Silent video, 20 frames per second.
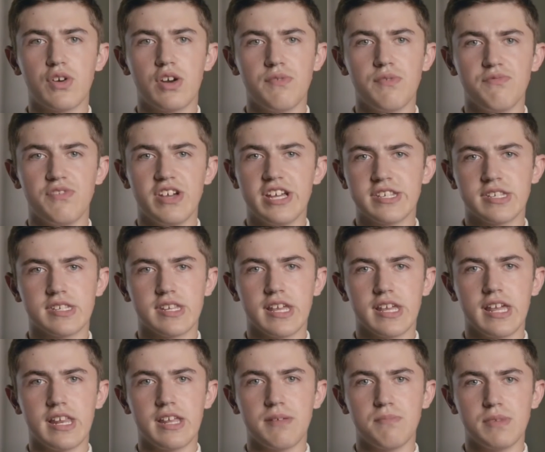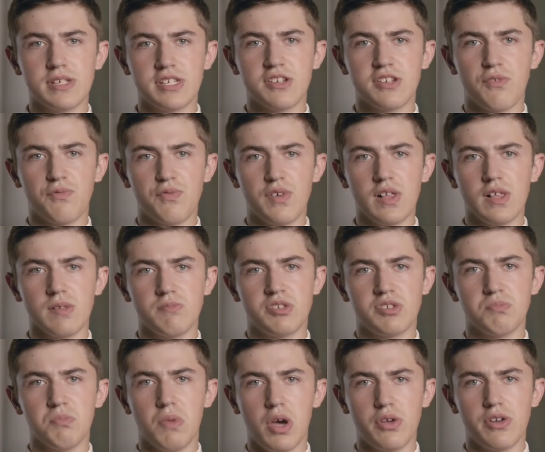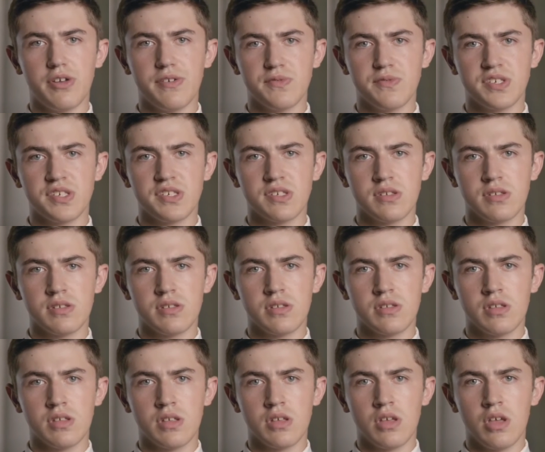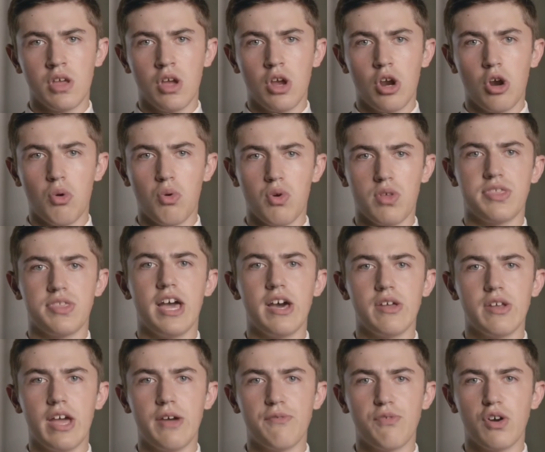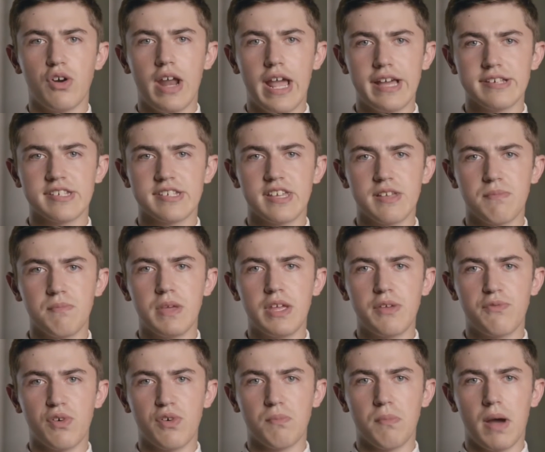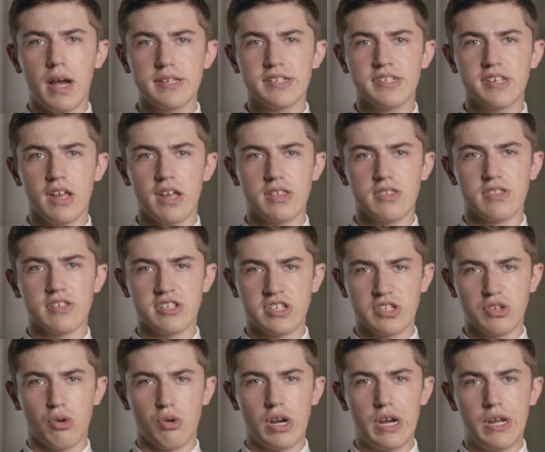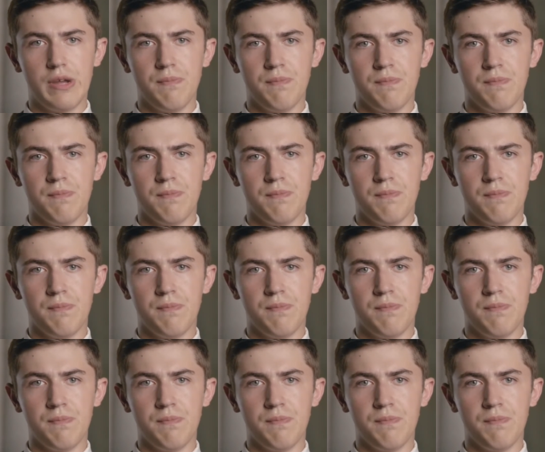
investigating Mr. Phillips' motives, or without ever asking me for my side of the story.